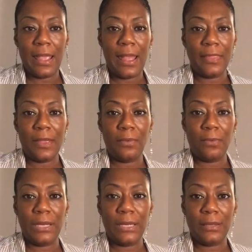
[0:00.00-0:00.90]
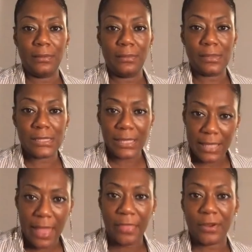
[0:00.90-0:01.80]
and then we
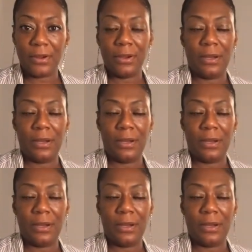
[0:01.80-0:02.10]
together